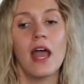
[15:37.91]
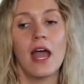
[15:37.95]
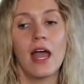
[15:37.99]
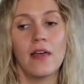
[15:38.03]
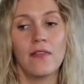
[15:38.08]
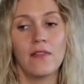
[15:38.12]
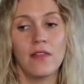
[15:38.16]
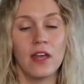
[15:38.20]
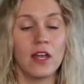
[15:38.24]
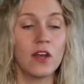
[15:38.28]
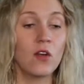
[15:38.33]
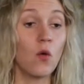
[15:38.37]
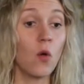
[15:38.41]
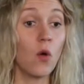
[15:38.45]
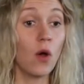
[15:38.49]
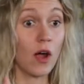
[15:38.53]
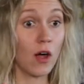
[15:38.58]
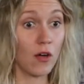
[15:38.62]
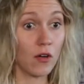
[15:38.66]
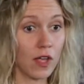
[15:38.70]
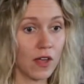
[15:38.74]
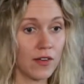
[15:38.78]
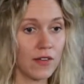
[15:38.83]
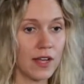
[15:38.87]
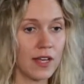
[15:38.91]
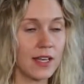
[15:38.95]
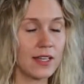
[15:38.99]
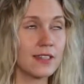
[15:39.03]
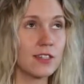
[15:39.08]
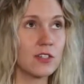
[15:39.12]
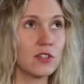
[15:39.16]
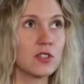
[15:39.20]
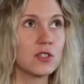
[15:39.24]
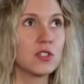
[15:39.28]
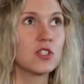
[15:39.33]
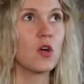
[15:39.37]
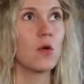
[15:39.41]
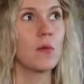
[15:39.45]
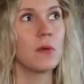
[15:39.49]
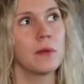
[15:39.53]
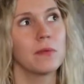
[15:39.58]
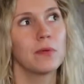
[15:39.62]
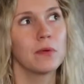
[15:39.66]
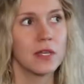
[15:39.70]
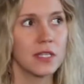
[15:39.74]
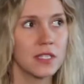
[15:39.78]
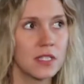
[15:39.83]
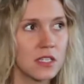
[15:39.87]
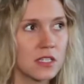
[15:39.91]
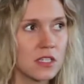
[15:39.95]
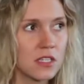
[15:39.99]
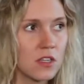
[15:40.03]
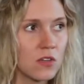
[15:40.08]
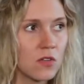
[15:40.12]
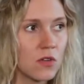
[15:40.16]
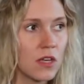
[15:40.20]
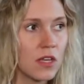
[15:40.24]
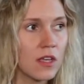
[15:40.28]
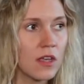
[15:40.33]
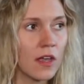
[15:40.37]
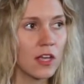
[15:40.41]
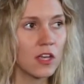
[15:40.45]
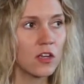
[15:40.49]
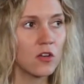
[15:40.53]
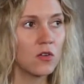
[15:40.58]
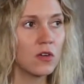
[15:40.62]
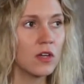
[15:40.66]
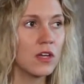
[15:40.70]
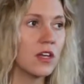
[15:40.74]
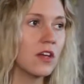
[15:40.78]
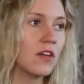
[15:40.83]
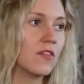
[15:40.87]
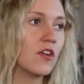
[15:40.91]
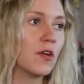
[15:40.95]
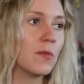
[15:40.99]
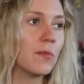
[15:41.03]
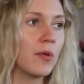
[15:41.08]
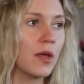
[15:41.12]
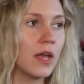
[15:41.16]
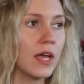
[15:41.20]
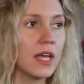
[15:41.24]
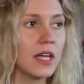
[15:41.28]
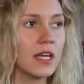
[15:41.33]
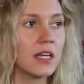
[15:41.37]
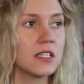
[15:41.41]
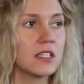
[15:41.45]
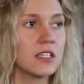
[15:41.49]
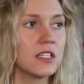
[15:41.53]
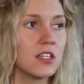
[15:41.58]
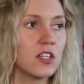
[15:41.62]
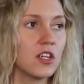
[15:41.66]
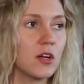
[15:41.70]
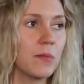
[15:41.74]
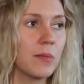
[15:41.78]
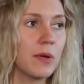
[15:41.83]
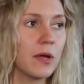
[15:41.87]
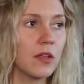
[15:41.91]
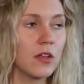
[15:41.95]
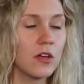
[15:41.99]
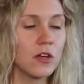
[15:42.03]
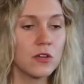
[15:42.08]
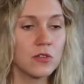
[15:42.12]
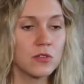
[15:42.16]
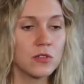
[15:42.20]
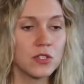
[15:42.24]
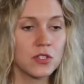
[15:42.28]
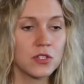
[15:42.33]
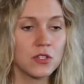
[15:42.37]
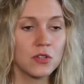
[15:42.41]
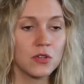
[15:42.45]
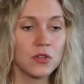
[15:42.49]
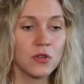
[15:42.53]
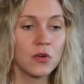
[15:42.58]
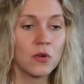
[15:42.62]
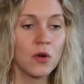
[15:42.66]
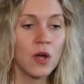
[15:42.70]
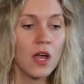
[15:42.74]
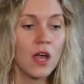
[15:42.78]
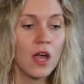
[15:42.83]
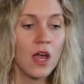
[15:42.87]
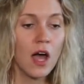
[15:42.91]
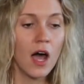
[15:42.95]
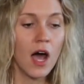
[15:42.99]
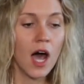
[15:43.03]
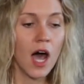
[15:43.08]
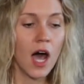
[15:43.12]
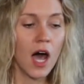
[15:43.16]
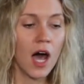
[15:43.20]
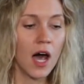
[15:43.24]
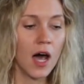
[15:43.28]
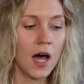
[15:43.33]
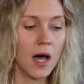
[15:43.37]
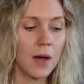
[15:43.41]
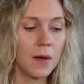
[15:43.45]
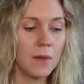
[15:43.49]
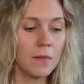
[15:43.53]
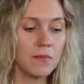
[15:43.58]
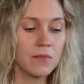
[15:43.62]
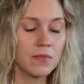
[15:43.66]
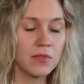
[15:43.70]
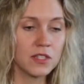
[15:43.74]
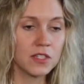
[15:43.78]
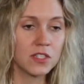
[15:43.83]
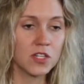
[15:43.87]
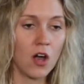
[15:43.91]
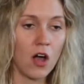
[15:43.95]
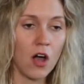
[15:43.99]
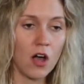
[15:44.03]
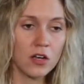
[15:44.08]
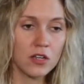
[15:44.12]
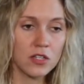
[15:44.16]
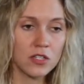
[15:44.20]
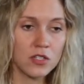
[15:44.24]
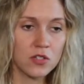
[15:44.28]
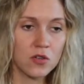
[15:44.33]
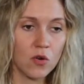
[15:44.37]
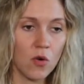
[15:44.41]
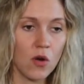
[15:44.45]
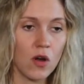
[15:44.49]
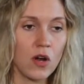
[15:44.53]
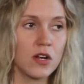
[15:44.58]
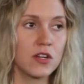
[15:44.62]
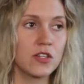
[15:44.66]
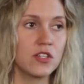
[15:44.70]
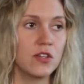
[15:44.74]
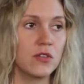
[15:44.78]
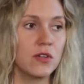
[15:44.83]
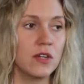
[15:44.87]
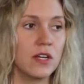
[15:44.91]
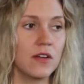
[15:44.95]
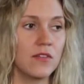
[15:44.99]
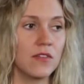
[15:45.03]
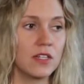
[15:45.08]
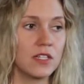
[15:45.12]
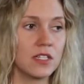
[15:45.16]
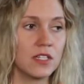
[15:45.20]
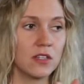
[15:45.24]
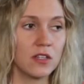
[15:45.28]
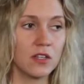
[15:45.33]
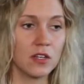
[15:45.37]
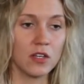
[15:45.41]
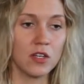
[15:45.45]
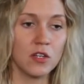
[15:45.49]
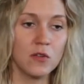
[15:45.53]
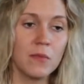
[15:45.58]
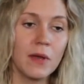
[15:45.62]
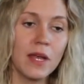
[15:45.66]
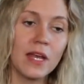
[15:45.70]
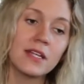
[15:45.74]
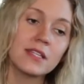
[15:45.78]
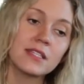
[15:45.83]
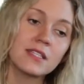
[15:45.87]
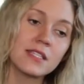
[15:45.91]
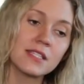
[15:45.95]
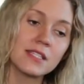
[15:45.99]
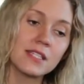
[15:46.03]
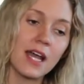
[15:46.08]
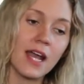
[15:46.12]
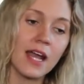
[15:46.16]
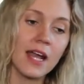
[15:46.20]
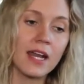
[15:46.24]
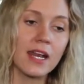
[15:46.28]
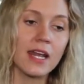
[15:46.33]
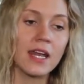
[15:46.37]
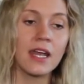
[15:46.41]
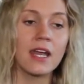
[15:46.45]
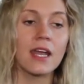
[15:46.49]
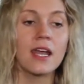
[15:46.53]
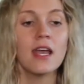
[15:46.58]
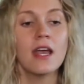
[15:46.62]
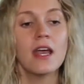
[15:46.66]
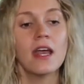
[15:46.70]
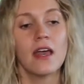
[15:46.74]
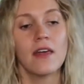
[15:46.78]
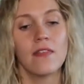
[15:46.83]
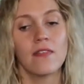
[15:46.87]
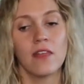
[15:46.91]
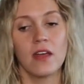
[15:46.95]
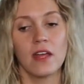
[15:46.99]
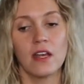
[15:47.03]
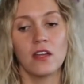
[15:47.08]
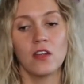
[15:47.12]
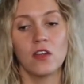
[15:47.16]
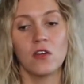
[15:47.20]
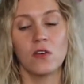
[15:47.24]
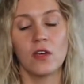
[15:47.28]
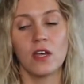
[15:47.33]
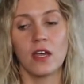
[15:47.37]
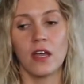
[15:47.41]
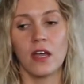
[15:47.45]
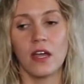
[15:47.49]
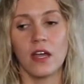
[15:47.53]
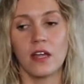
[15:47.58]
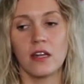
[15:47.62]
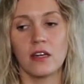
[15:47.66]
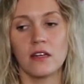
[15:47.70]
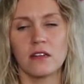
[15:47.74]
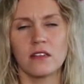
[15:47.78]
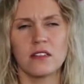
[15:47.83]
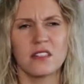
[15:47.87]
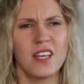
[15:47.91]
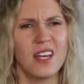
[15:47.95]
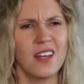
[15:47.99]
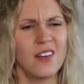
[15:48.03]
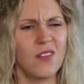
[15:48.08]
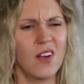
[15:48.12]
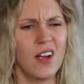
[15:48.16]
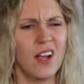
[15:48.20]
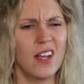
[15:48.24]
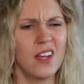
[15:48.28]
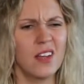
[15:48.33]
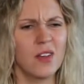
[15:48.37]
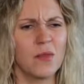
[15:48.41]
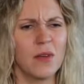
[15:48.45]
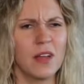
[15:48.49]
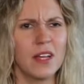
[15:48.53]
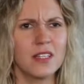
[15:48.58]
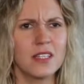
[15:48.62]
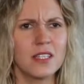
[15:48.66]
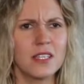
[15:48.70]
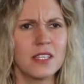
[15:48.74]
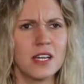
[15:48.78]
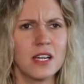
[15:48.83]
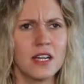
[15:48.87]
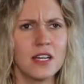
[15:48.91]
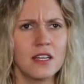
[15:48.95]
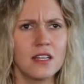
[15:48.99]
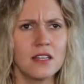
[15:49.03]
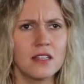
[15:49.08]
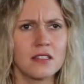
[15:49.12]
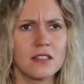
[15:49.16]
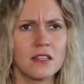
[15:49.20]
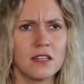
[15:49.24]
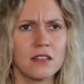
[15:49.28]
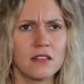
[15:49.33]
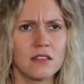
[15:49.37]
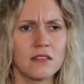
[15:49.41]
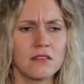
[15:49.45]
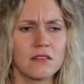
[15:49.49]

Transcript: And then, or I'll give it, there's so many places you can give your blankets and your pillows to the dog stores. You can give it to the Humane Society. Then you can, is that right? Humane Society? I